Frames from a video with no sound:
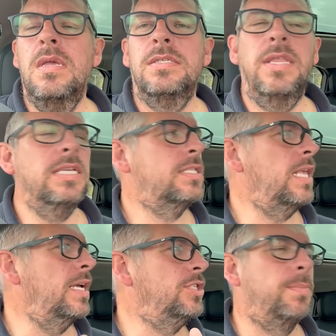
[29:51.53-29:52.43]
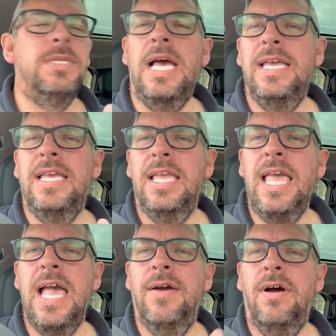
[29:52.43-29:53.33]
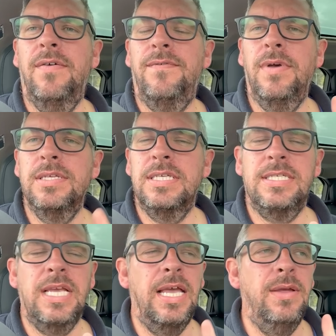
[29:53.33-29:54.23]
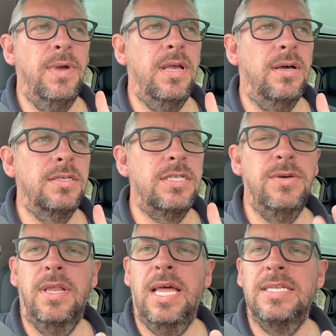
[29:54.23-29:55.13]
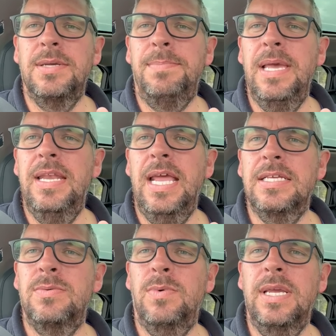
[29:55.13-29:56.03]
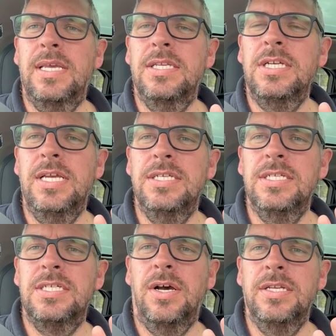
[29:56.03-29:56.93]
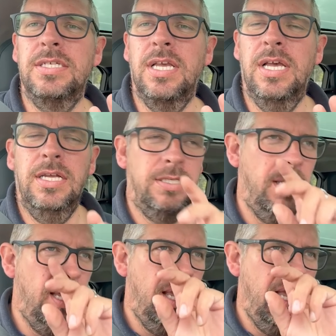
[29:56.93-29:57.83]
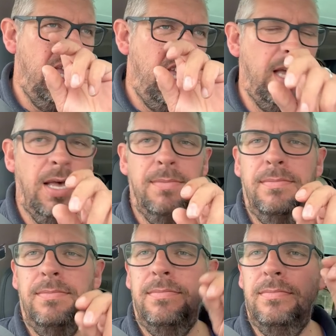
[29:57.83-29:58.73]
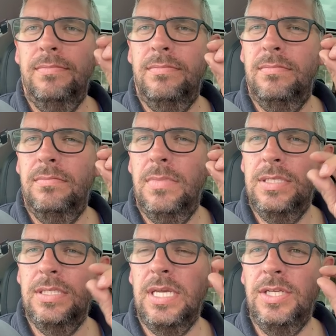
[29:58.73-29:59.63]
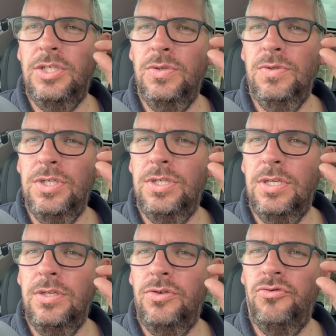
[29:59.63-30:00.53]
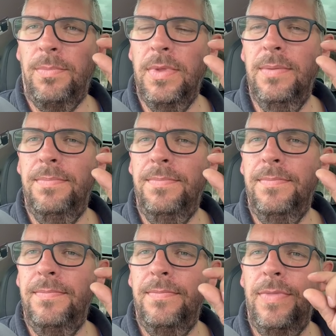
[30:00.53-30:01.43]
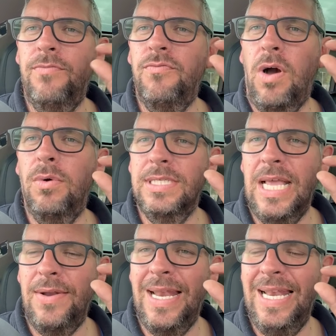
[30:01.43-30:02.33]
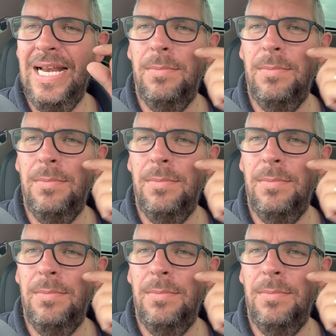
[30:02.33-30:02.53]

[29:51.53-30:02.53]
So that's that job taken care of. As I say, we've got 2 of the lads up here next week changing side skirts. As I say, George had dropped the rollers down a little